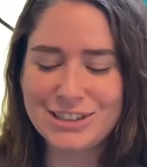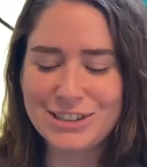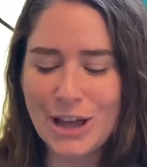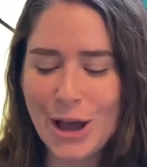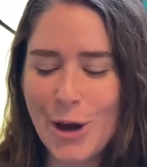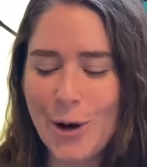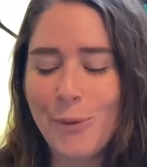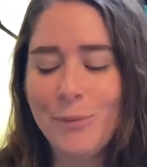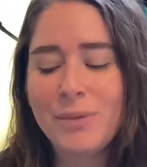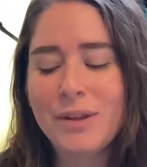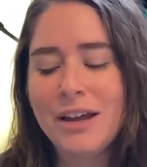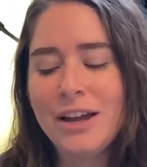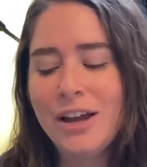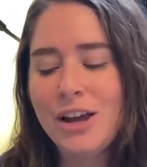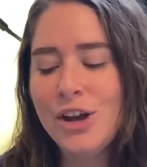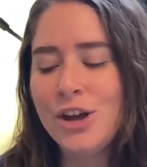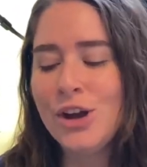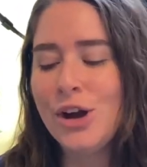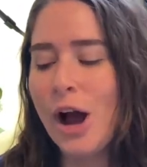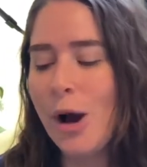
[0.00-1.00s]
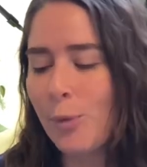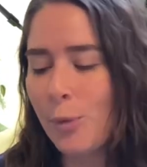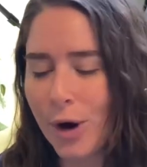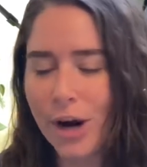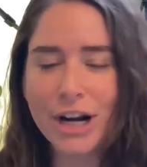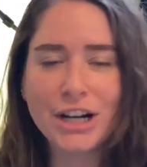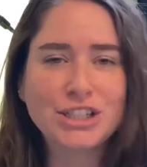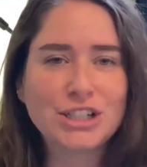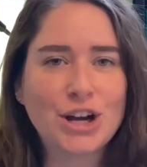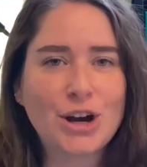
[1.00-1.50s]
so we're
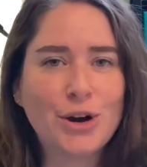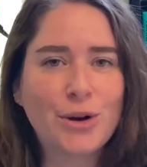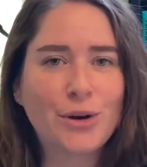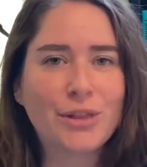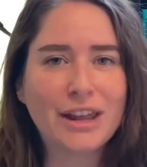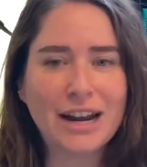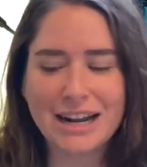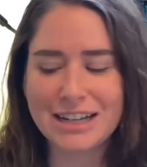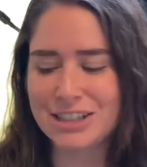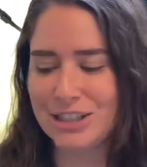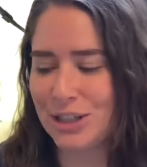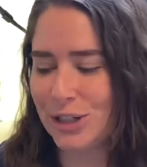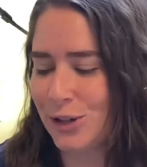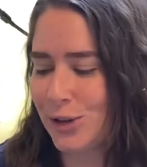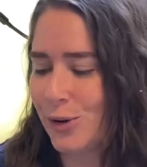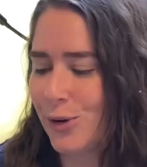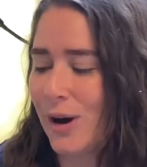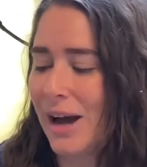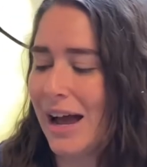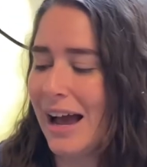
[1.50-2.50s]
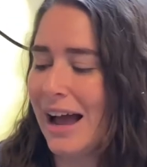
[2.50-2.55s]
going to show the next two,